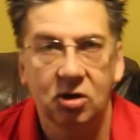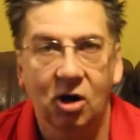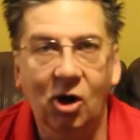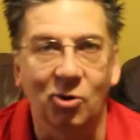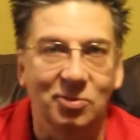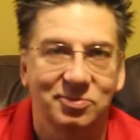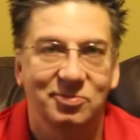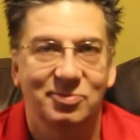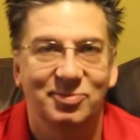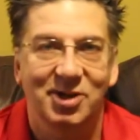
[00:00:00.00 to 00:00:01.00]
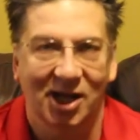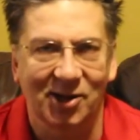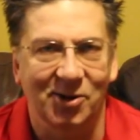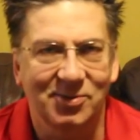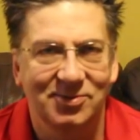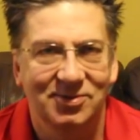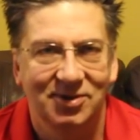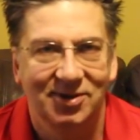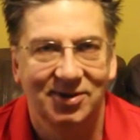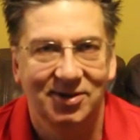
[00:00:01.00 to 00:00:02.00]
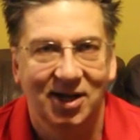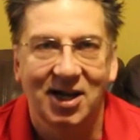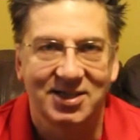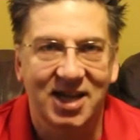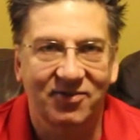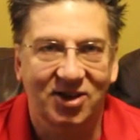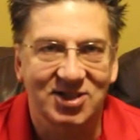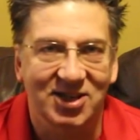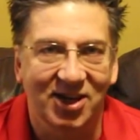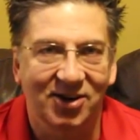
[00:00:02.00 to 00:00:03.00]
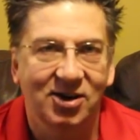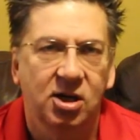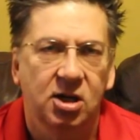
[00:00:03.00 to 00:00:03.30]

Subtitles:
Oh, hello. Dave Hudson here,